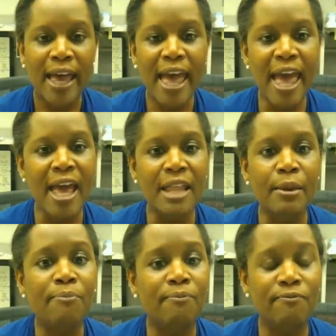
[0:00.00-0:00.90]
and the
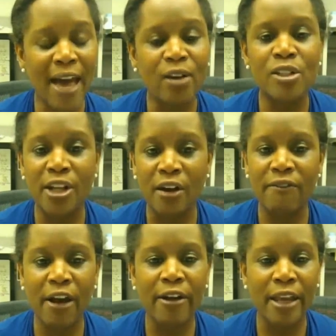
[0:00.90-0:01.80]
faculty are
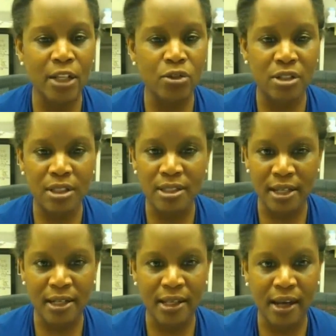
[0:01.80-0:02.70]
very interested
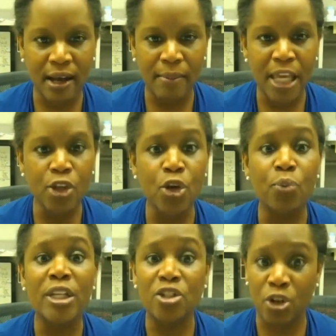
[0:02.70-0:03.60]
in your
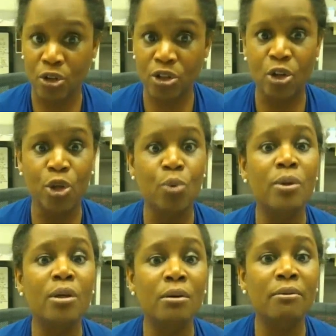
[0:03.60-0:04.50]
research, so you
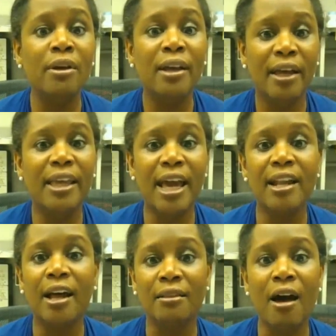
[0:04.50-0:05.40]
will get
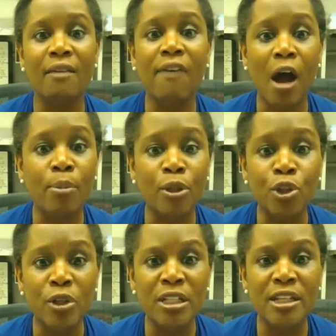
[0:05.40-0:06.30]
a lot of
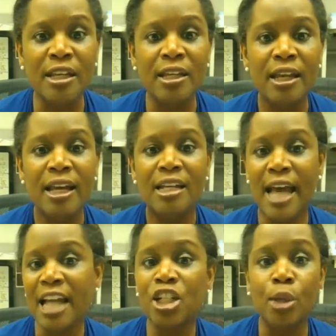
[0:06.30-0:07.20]
opportunity to
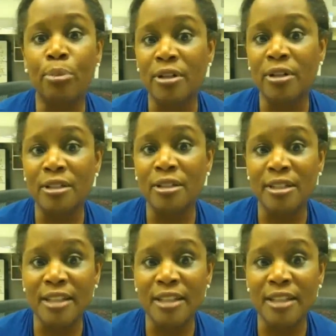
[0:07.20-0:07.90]
actually present.